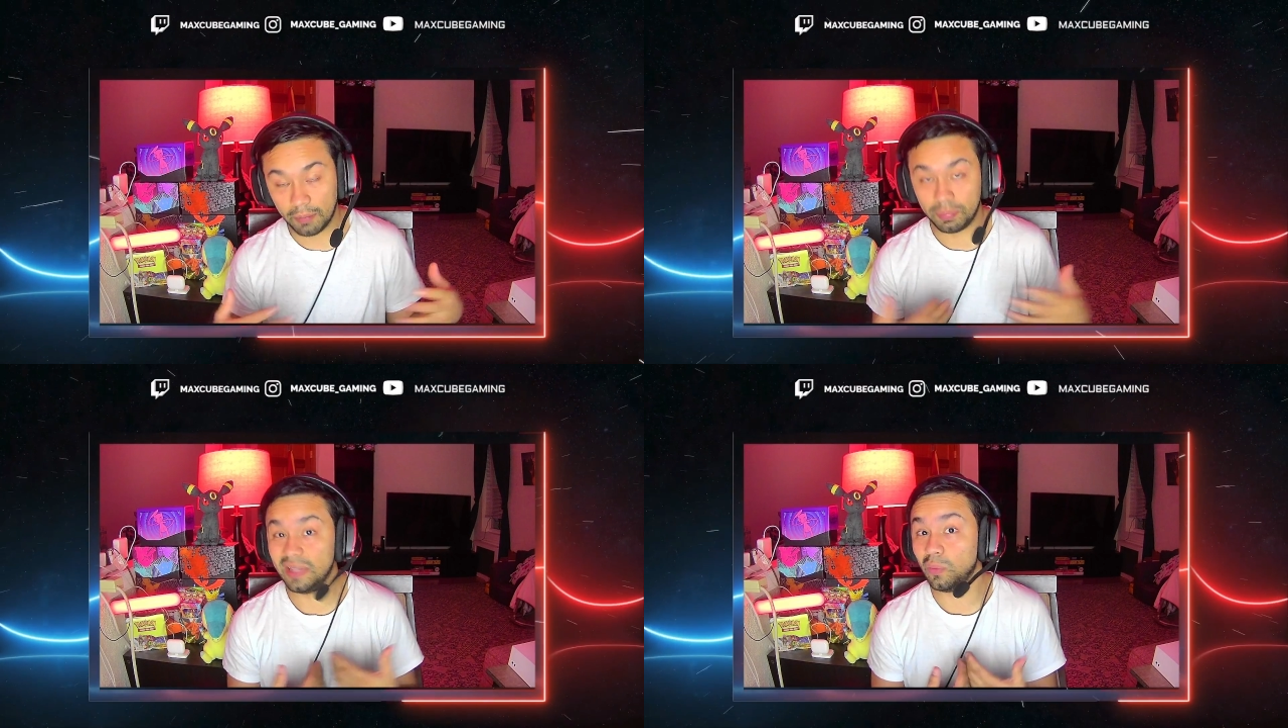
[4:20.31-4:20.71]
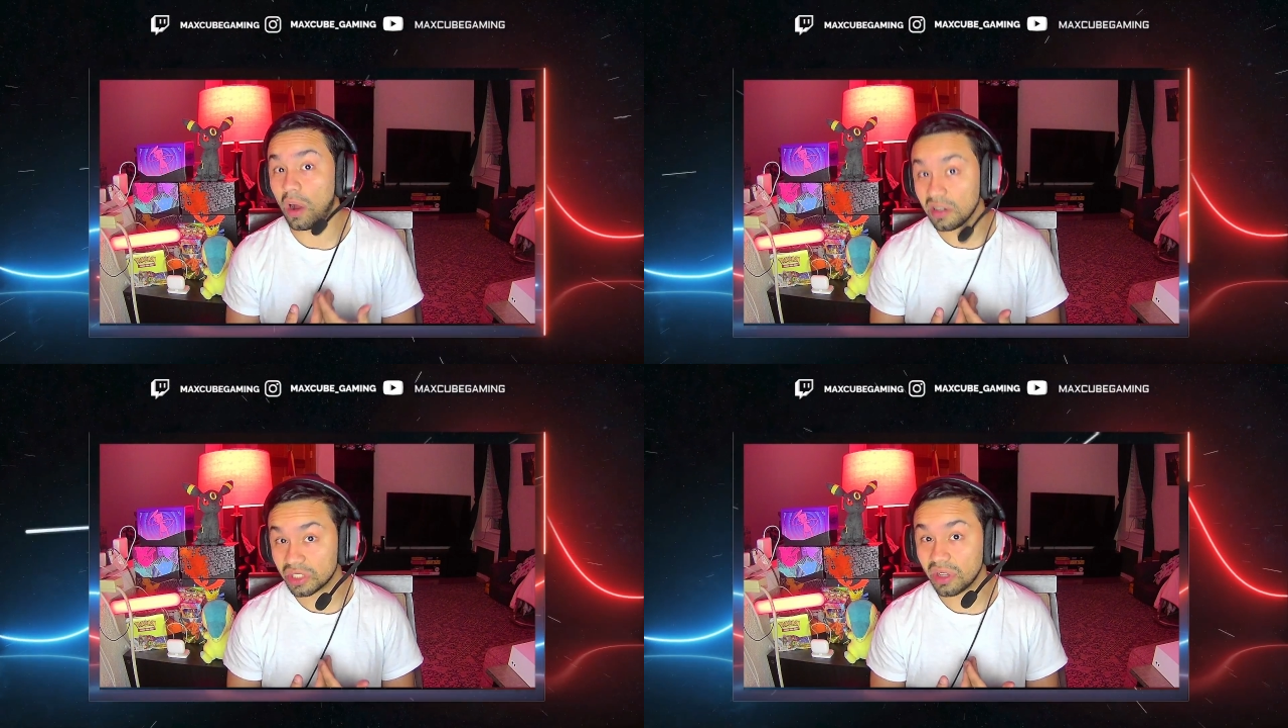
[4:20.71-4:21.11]
played
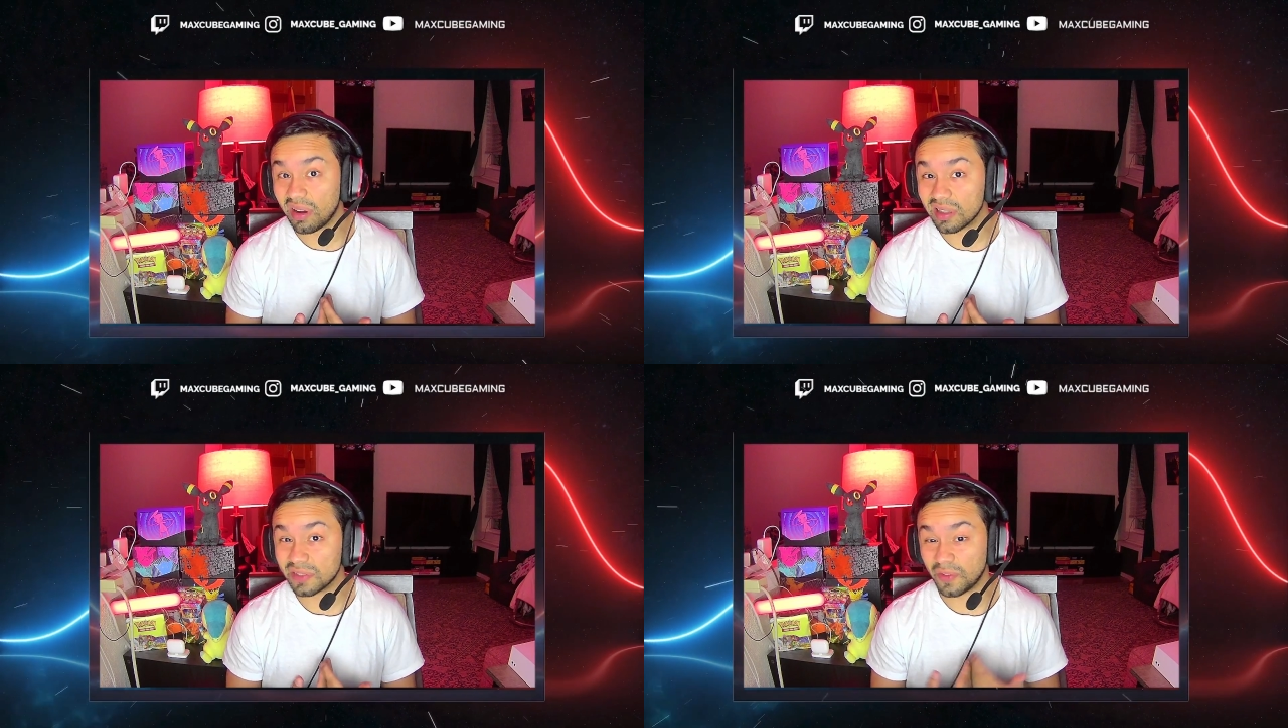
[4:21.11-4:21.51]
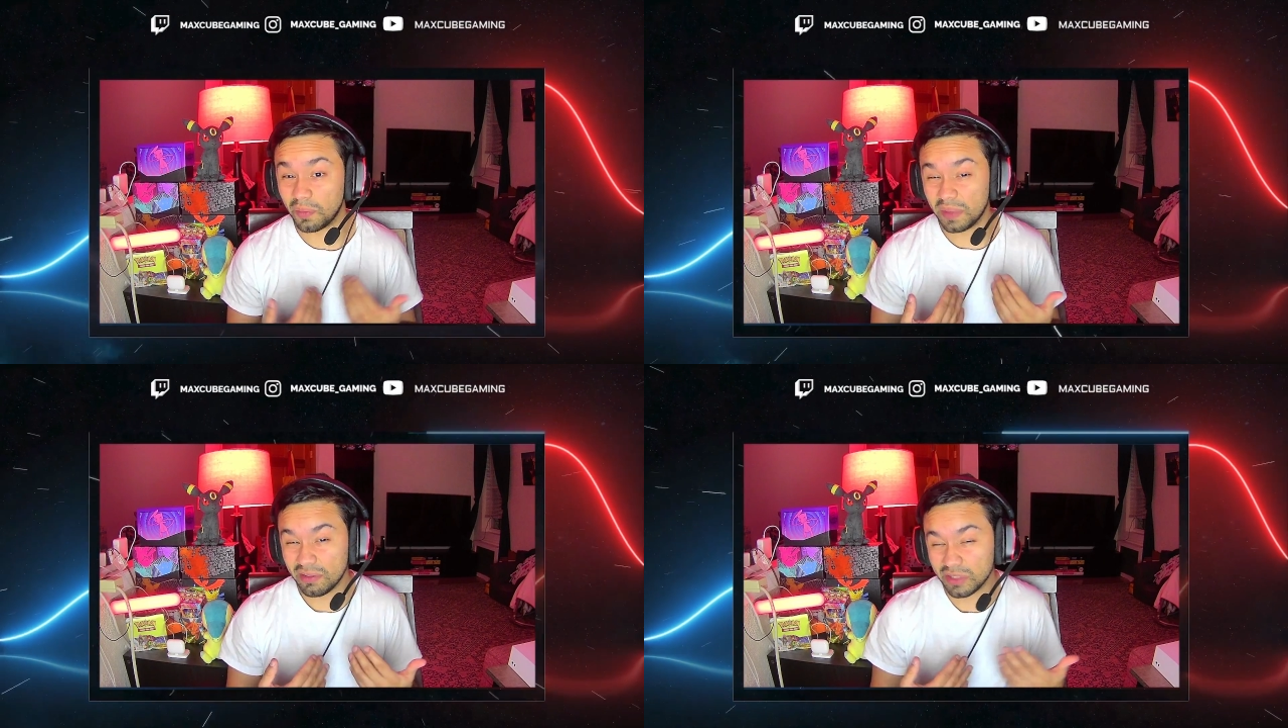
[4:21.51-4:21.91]
Watch Dogs. For
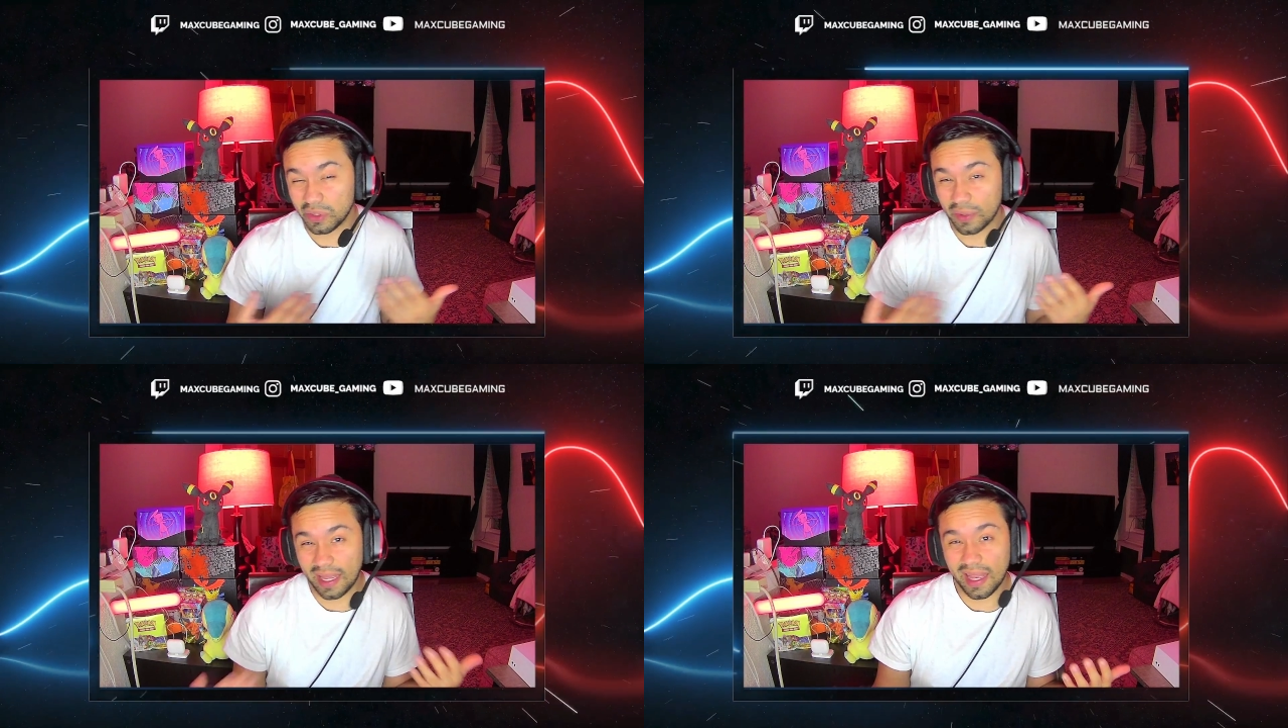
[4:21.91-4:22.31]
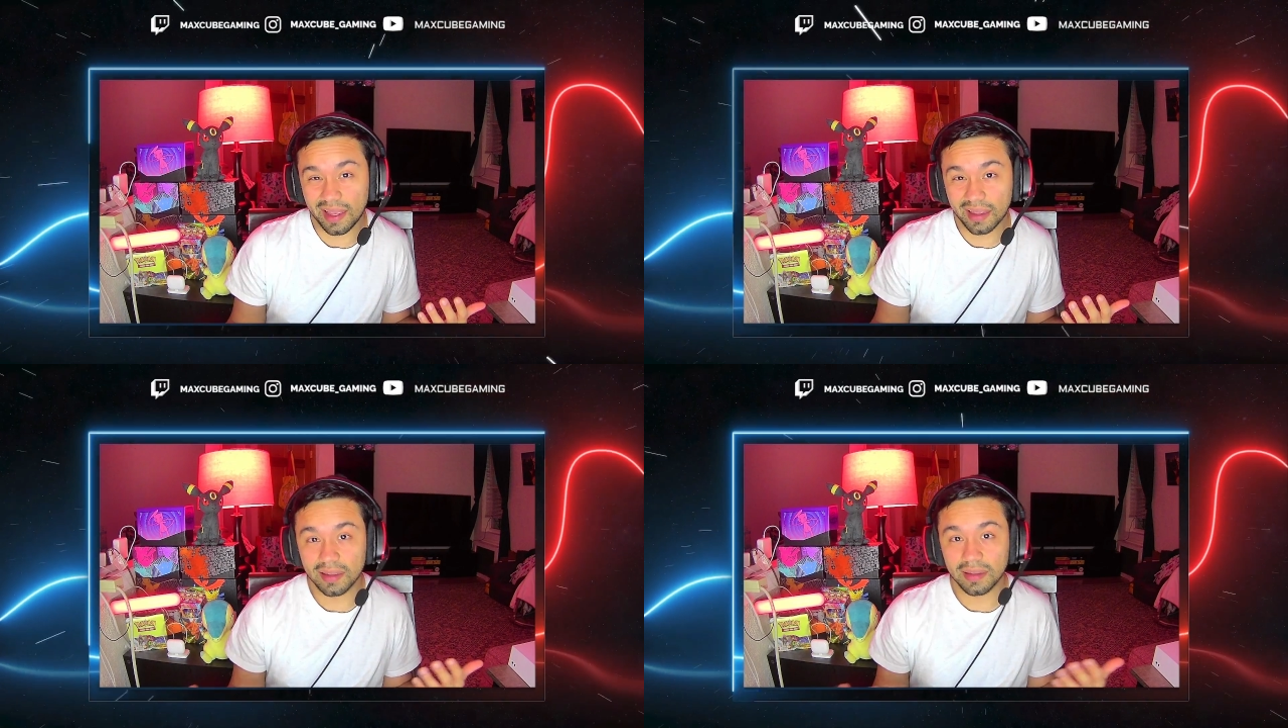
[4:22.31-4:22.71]
me, was okay,